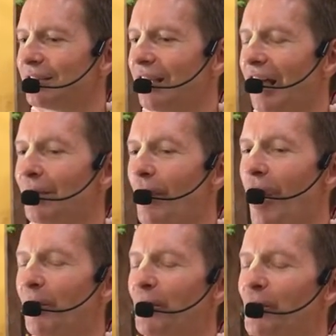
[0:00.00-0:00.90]
And
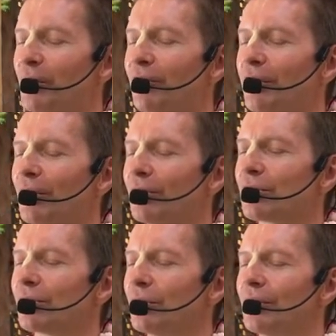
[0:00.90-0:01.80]
Mahaprabhu revealed
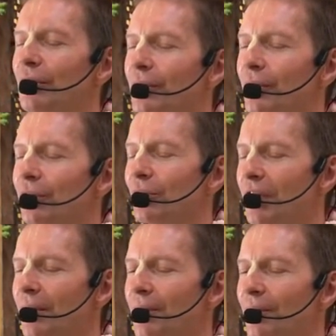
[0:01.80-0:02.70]
to, to
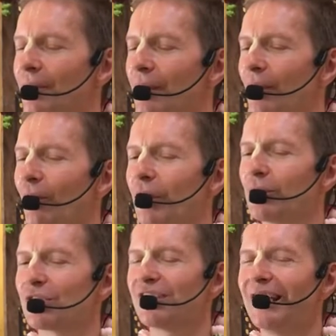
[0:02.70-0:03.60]
him what
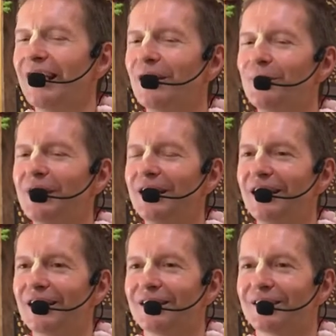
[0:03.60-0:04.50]
was the inner
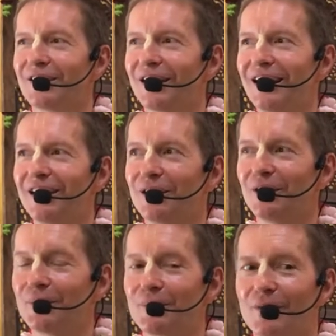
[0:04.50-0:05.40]
meaning, the
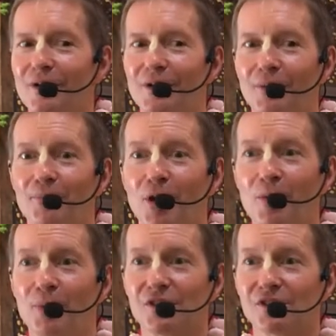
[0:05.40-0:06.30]
inner
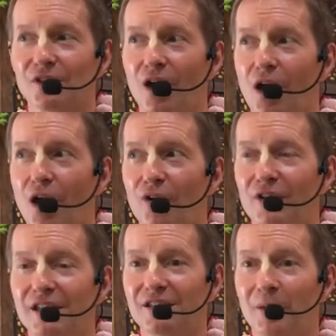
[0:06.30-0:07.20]
purpose of
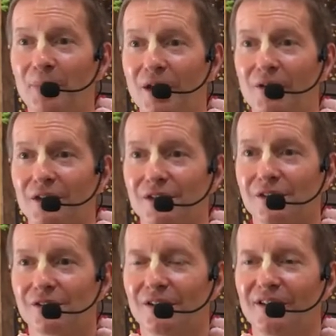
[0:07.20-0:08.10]
his
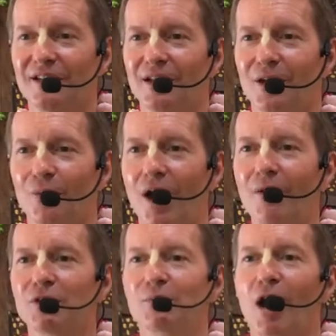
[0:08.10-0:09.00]
appearance. Why
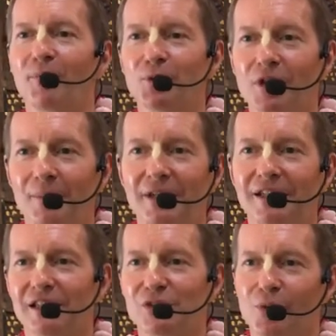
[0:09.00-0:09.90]
was Mahaprabhu coming
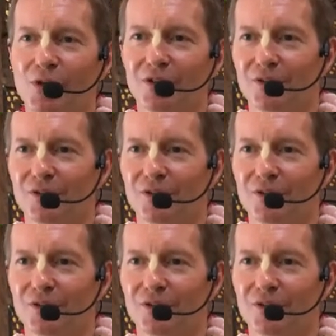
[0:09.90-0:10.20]
in this world?